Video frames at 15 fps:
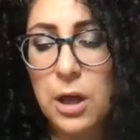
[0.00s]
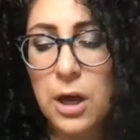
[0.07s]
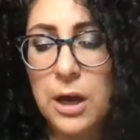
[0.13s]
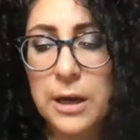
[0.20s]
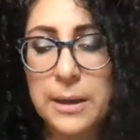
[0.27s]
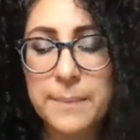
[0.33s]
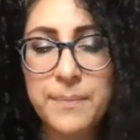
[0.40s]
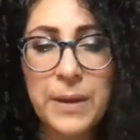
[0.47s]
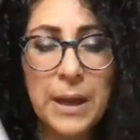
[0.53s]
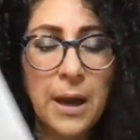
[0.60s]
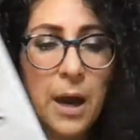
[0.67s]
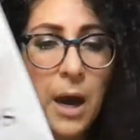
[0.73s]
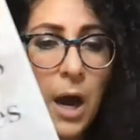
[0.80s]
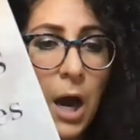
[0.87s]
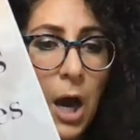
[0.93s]
long.
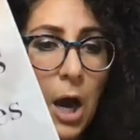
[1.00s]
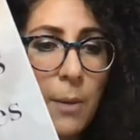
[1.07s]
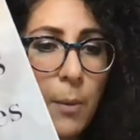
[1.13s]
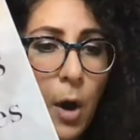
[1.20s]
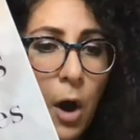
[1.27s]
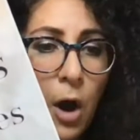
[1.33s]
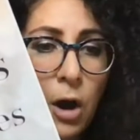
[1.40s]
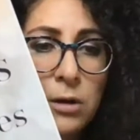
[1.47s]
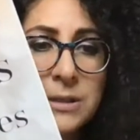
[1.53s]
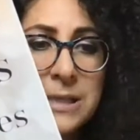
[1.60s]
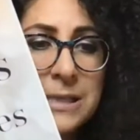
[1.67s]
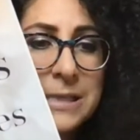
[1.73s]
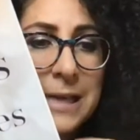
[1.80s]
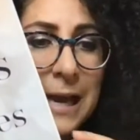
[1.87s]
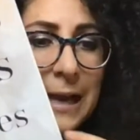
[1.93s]
All
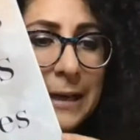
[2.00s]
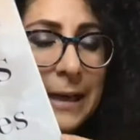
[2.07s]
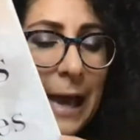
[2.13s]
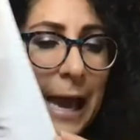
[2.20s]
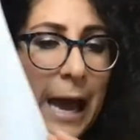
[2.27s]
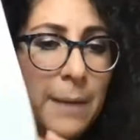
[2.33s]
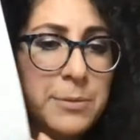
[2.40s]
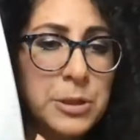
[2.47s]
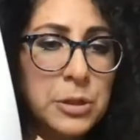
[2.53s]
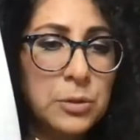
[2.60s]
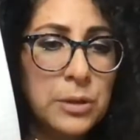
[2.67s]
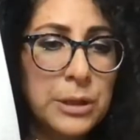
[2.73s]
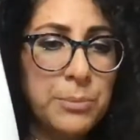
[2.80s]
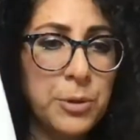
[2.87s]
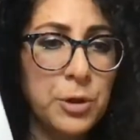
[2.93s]
designed
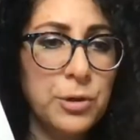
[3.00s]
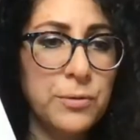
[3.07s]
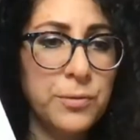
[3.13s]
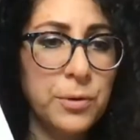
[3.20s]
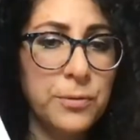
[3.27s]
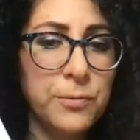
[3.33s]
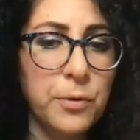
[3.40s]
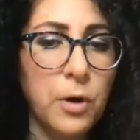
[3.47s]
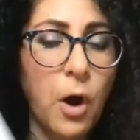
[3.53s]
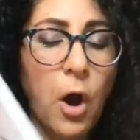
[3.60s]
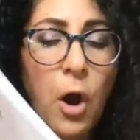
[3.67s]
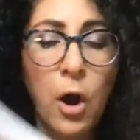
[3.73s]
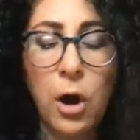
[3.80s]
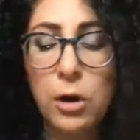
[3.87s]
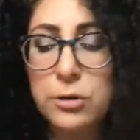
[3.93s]
absolutely beautiful for
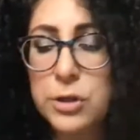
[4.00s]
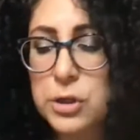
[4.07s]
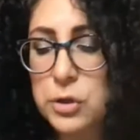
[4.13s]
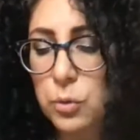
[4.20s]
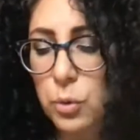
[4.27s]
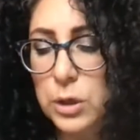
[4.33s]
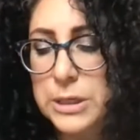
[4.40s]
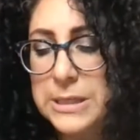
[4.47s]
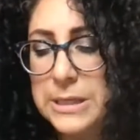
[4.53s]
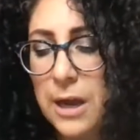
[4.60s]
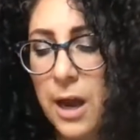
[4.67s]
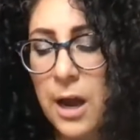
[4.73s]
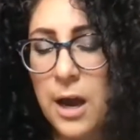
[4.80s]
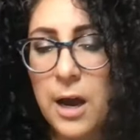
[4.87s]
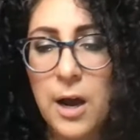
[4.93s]
all sorts
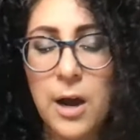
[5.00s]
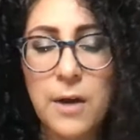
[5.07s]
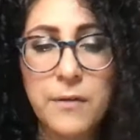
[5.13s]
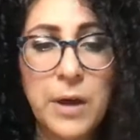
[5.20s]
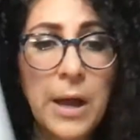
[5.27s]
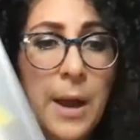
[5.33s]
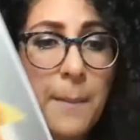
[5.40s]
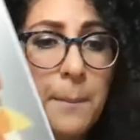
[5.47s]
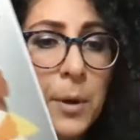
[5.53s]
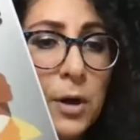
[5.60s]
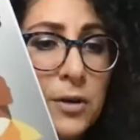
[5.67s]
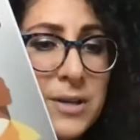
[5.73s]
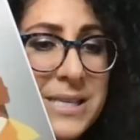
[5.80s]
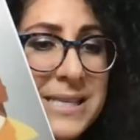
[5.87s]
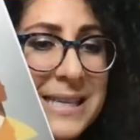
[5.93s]
of
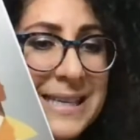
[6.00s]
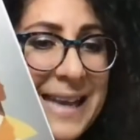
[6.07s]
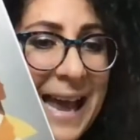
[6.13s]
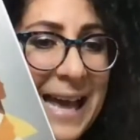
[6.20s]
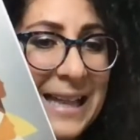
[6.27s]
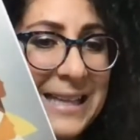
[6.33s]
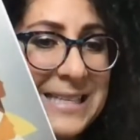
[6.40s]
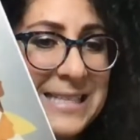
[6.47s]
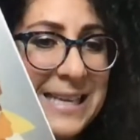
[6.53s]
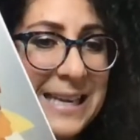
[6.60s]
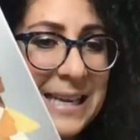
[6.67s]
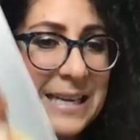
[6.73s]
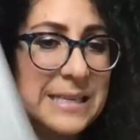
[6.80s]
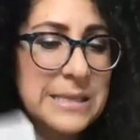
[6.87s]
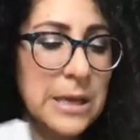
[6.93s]

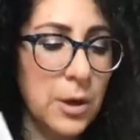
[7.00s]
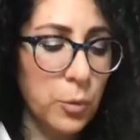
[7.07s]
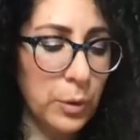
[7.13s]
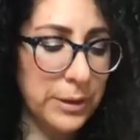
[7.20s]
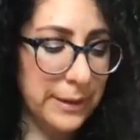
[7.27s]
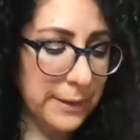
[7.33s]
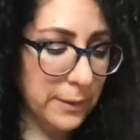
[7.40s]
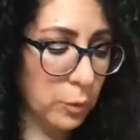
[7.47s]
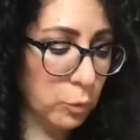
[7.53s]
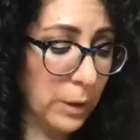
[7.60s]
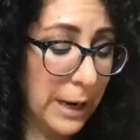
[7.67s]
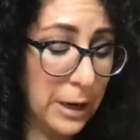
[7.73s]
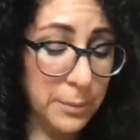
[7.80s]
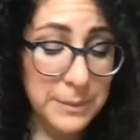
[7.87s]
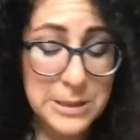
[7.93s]
personalities within the
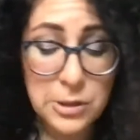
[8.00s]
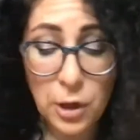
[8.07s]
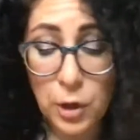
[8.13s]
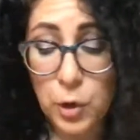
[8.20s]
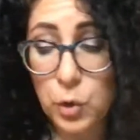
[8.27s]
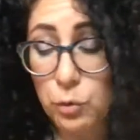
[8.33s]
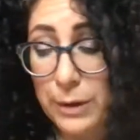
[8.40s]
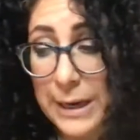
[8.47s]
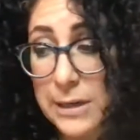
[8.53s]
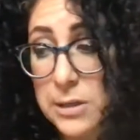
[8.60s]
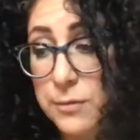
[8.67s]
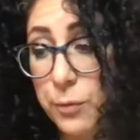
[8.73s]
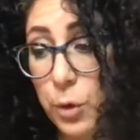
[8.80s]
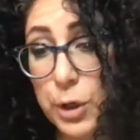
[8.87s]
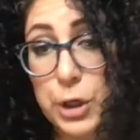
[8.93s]
realm. These are
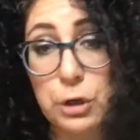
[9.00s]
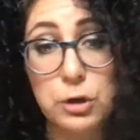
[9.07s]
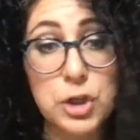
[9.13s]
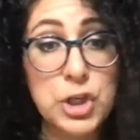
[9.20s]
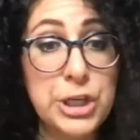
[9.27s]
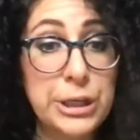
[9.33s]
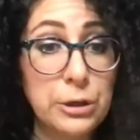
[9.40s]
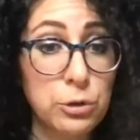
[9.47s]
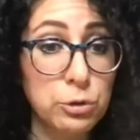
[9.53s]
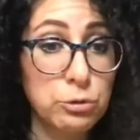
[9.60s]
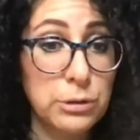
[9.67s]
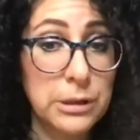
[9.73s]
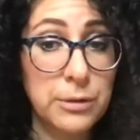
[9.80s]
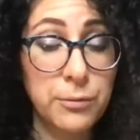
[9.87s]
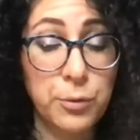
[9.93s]
great for your
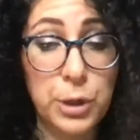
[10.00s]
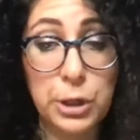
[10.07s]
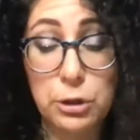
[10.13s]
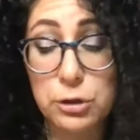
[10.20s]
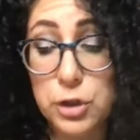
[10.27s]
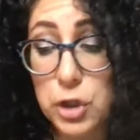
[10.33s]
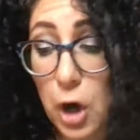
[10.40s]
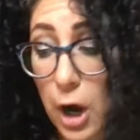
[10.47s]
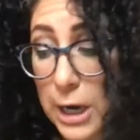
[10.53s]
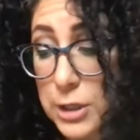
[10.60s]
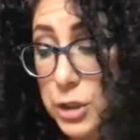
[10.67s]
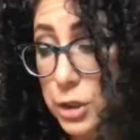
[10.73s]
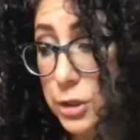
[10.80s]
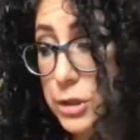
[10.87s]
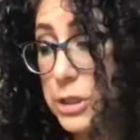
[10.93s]
children, for your
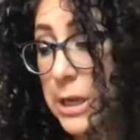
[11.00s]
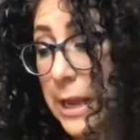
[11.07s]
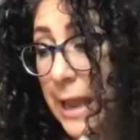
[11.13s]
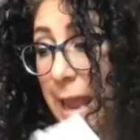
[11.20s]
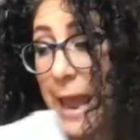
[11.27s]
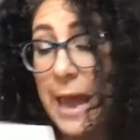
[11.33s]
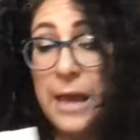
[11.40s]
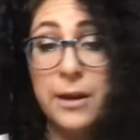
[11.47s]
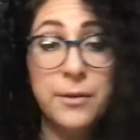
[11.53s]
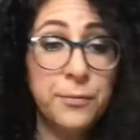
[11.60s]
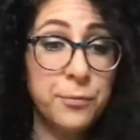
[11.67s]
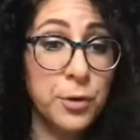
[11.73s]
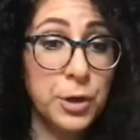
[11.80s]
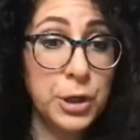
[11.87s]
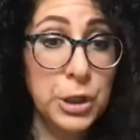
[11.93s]
daughters,
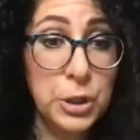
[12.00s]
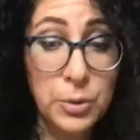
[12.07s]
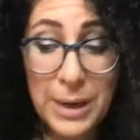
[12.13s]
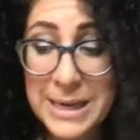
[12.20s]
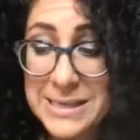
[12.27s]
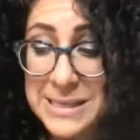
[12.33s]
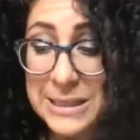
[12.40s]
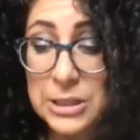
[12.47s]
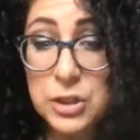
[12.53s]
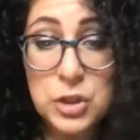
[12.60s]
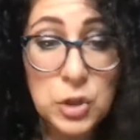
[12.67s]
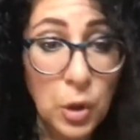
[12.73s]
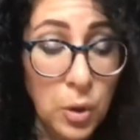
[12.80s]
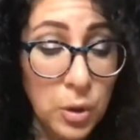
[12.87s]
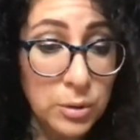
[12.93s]
and for you as an
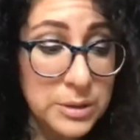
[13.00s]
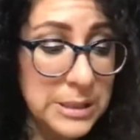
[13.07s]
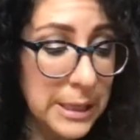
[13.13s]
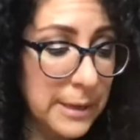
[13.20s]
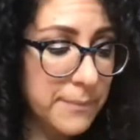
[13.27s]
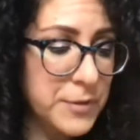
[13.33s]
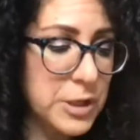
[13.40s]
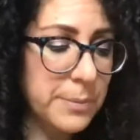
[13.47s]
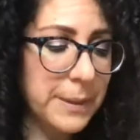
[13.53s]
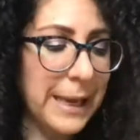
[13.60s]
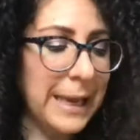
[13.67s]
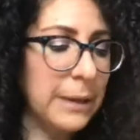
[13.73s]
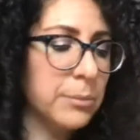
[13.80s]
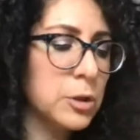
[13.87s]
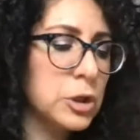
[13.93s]
adult to
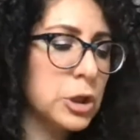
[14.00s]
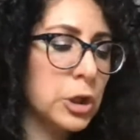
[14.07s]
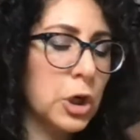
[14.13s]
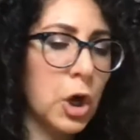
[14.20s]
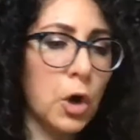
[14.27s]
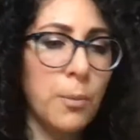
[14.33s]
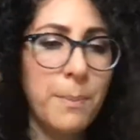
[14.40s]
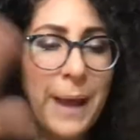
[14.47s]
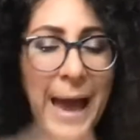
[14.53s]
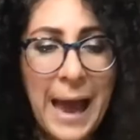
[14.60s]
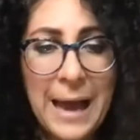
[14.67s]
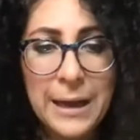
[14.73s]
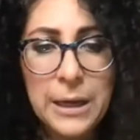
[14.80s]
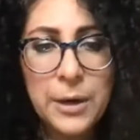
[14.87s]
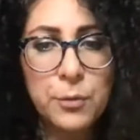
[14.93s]
be able to go
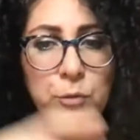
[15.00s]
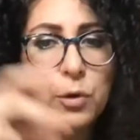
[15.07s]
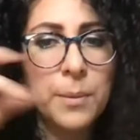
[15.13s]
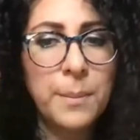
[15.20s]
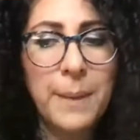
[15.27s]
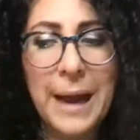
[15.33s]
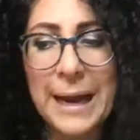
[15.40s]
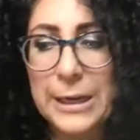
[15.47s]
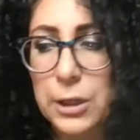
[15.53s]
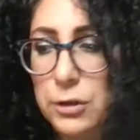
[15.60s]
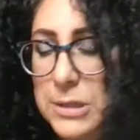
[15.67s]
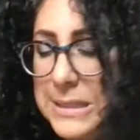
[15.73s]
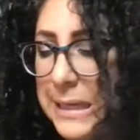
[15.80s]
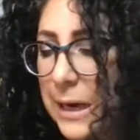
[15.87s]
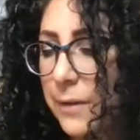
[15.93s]
back, remind
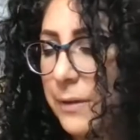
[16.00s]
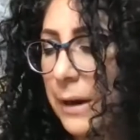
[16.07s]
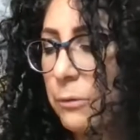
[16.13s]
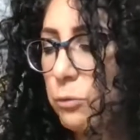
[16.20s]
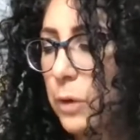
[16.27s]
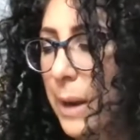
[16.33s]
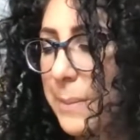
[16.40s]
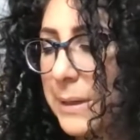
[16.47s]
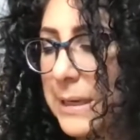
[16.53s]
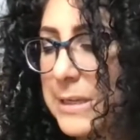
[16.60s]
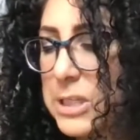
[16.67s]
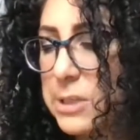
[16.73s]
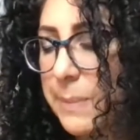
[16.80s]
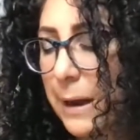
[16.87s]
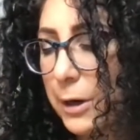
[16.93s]
yourself, and
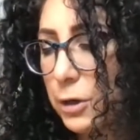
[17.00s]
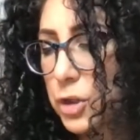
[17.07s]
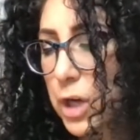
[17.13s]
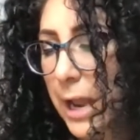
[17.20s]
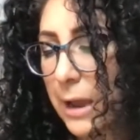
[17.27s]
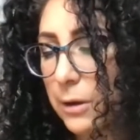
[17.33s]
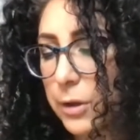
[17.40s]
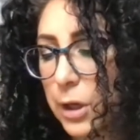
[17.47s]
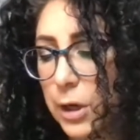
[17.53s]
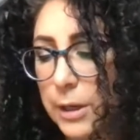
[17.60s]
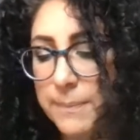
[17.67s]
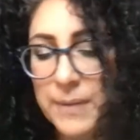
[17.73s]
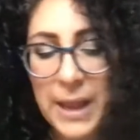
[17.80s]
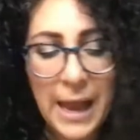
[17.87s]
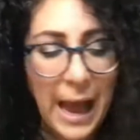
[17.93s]
reminisce about your
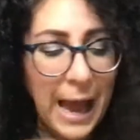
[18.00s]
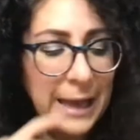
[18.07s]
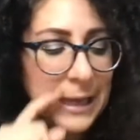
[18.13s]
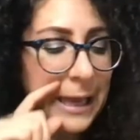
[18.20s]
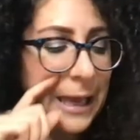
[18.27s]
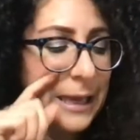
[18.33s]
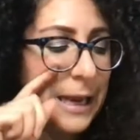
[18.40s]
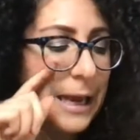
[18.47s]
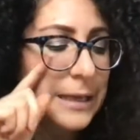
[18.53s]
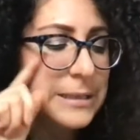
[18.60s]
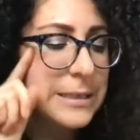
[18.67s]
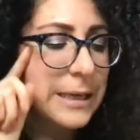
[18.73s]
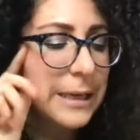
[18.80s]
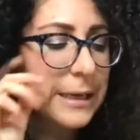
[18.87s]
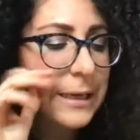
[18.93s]
childhood. I cannot